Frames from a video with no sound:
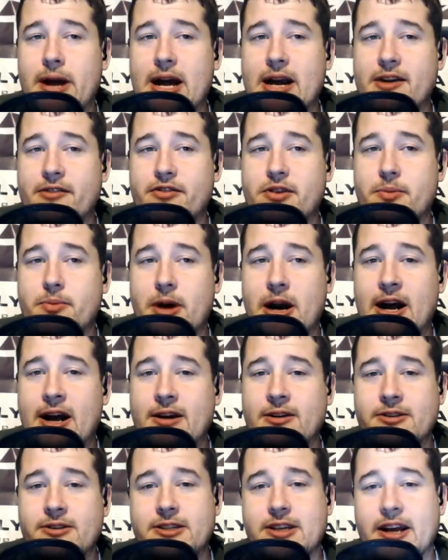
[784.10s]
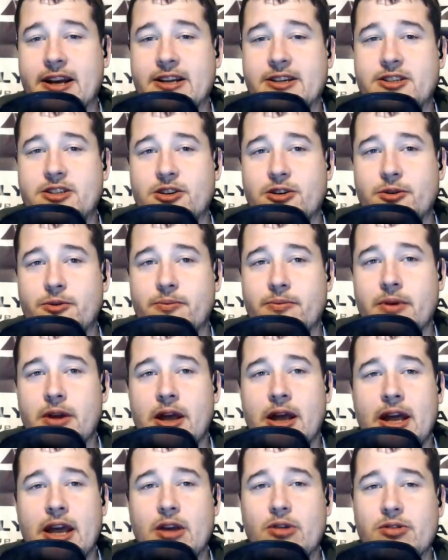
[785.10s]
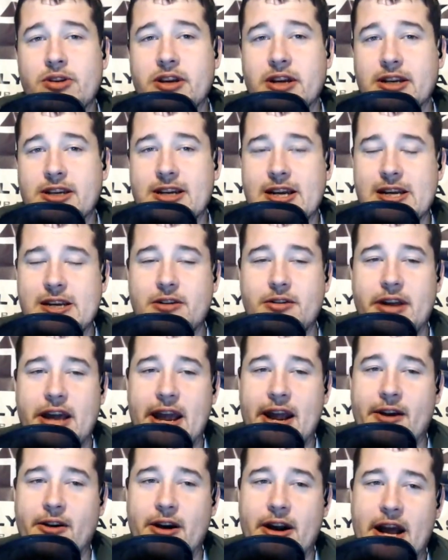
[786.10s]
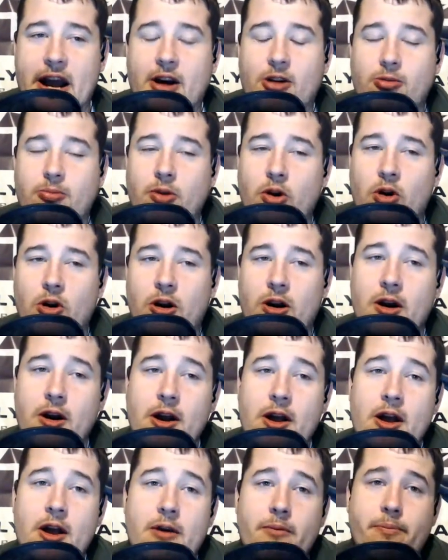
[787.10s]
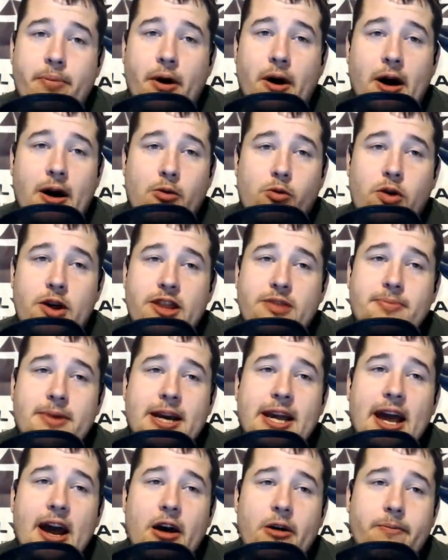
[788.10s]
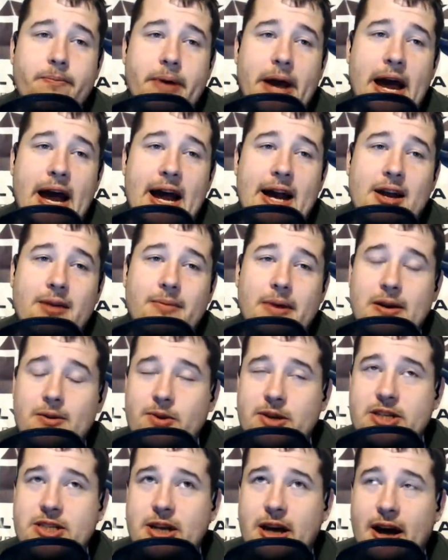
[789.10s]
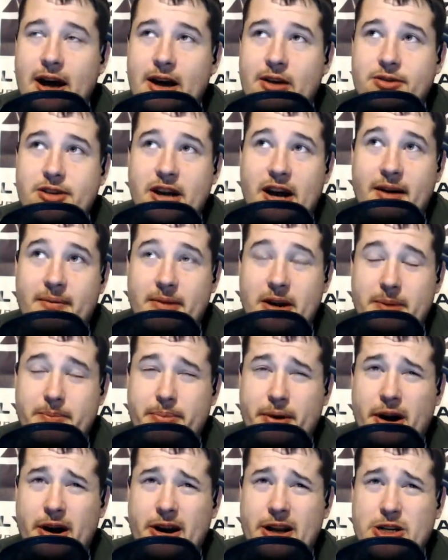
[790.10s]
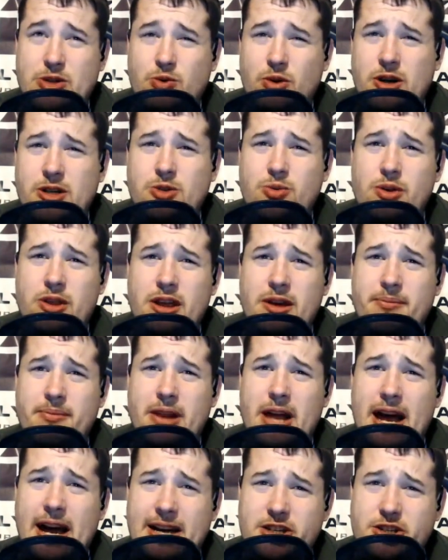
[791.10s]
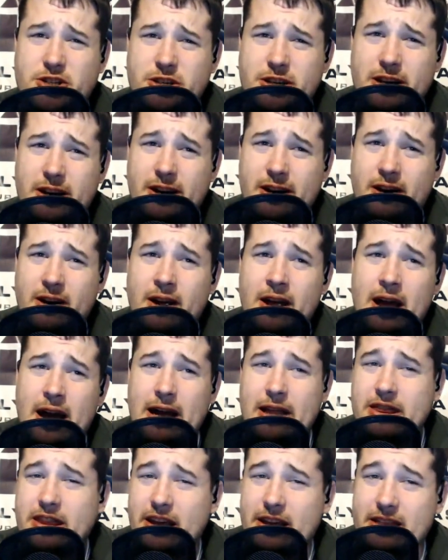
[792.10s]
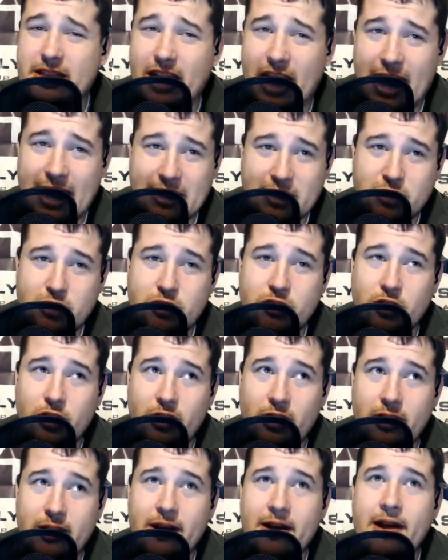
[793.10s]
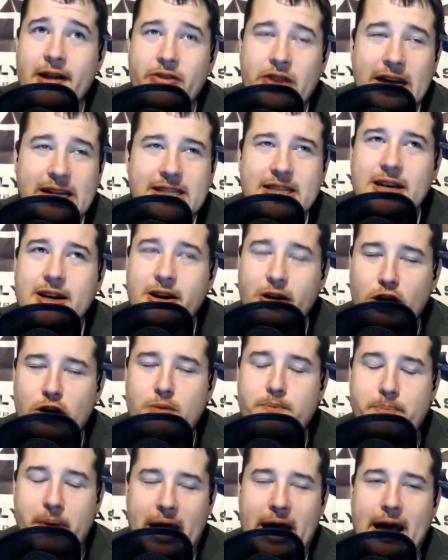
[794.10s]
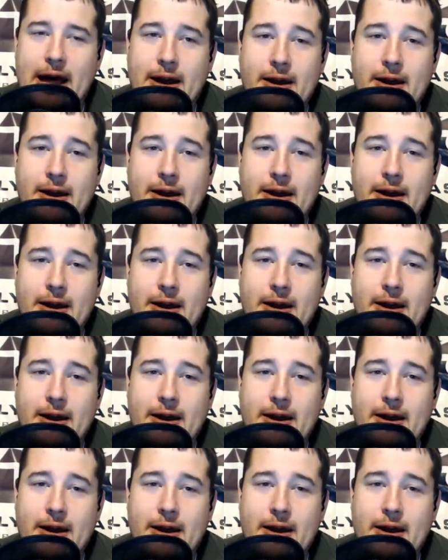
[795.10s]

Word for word: of the Browns. I'd assume he would continue to air it out more. But with McCown back, I mean, we saw how dominant Barnidge was with him last year. I think that should, that's a good bet,